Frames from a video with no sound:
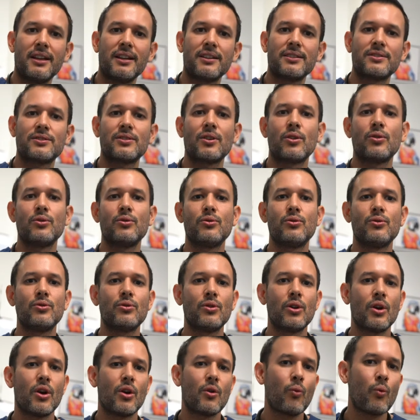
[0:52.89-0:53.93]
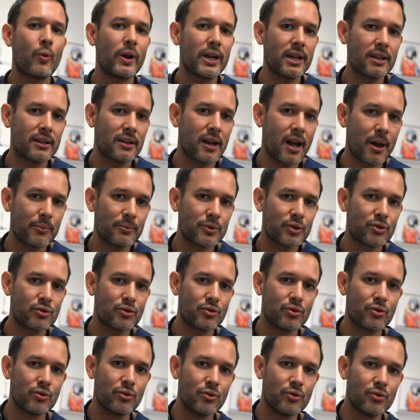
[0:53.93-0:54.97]
So when it comes
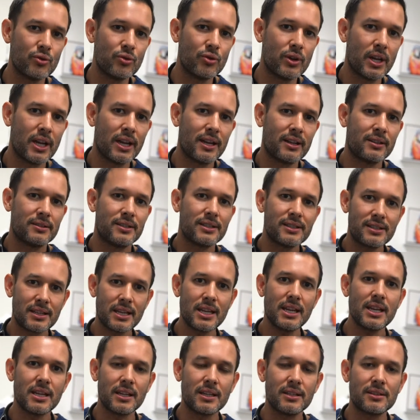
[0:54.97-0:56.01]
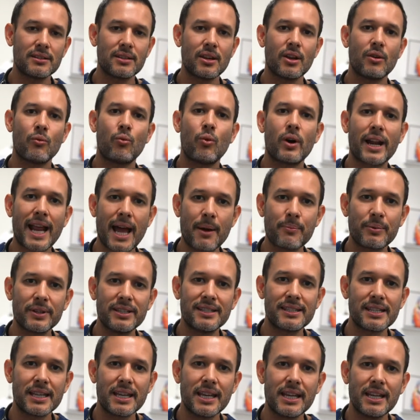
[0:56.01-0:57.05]
to disease, what
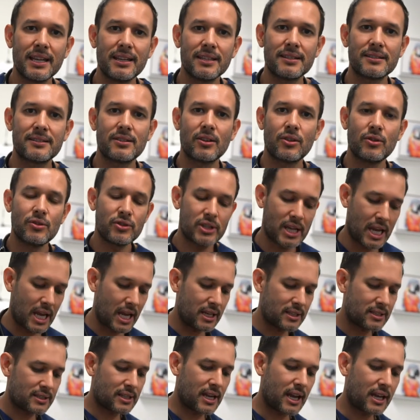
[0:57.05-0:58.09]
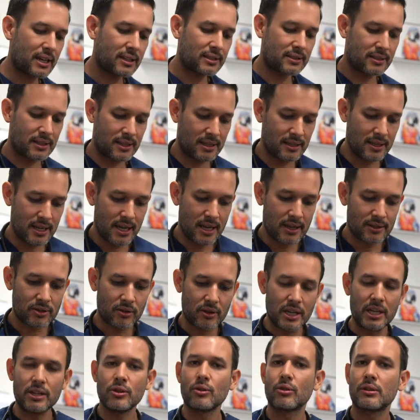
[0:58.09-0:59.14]
happens is those air sacs, so
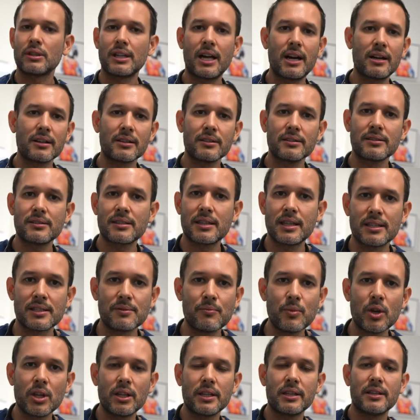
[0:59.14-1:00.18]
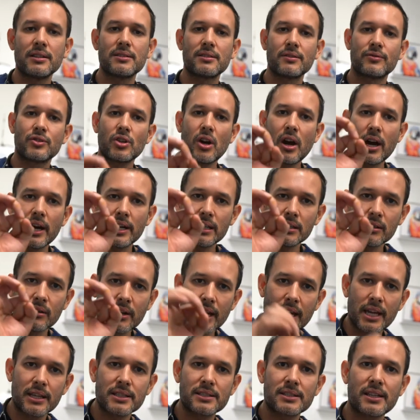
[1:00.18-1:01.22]
in your lungs, there's millions of tiny little
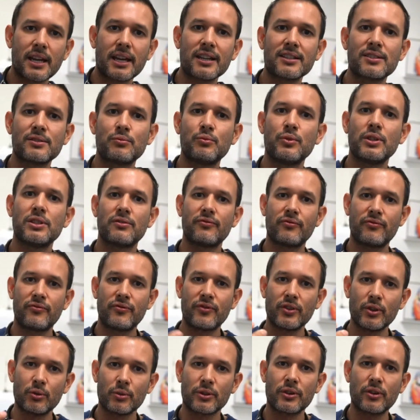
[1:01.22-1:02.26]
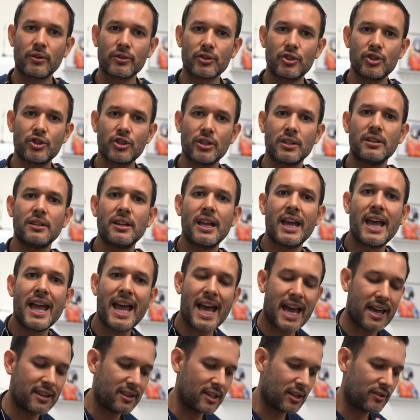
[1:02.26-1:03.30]
air sacs which fill with oxygen
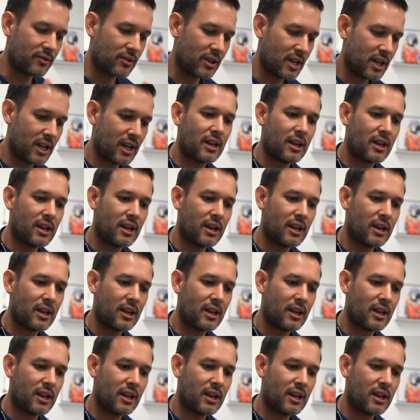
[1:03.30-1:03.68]
and then